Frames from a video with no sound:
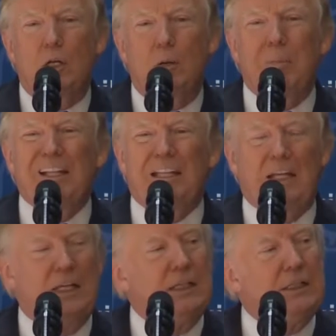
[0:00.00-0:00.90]

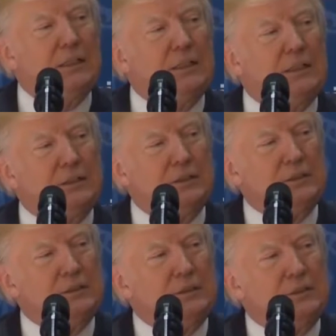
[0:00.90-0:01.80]
building.
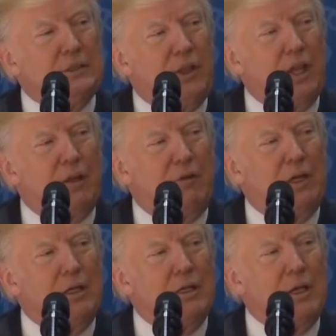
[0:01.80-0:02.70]
Think of
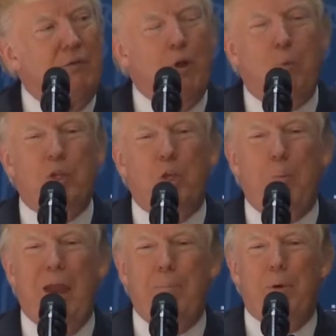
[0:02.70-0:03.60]
it. If you put the
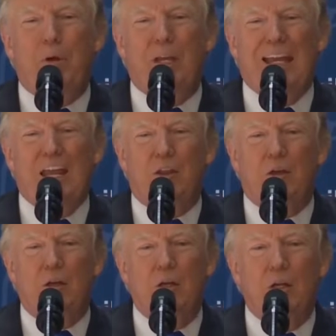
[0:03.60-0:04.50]
paper
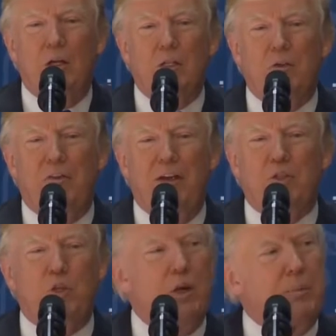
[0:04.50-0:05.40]
together, it's a
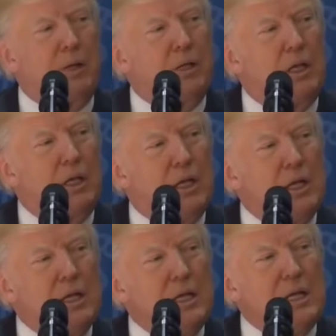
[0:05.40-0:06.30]
5-story building.
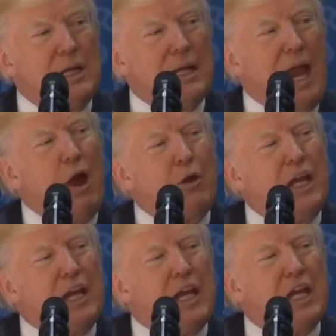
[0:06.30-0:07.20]
How
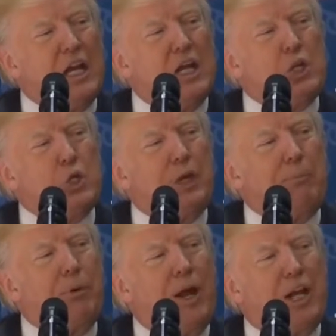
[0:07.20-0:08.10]
can a country
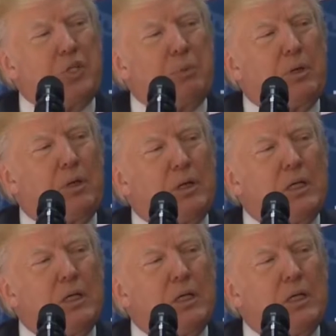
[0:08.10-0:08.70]
prosper